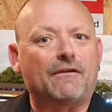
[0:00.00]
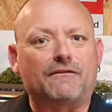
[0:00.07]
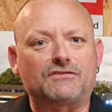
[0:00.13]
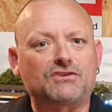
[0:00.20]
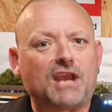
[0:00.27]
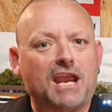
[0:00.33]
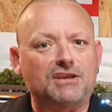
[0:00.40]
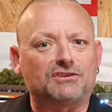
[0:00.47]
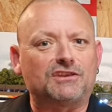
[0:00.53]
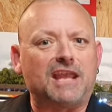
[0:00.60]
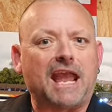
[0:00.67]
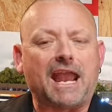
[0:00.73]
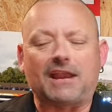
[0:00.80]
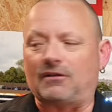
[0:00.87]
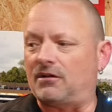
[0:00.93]
now I've changed
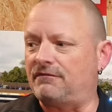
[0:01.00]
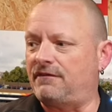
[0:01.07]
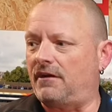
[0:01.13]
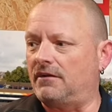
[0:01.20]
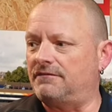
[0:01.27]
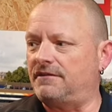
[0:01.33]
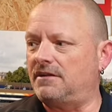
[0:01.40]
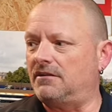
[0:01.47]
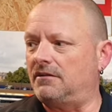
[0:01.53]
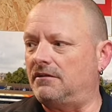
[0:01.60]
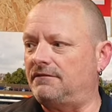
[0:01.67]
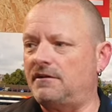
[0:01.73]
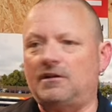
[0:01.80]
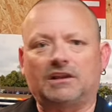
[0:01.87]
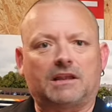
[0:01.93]
the angle. I, I feel
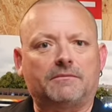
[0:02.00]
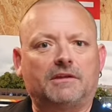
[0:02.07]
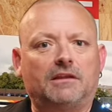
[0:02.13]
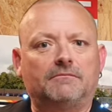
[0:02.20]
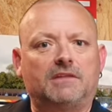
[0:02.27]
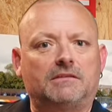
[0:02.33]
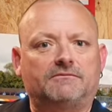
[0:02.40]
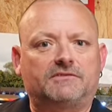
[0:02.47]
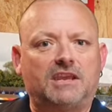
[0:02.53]
I feel like a, a,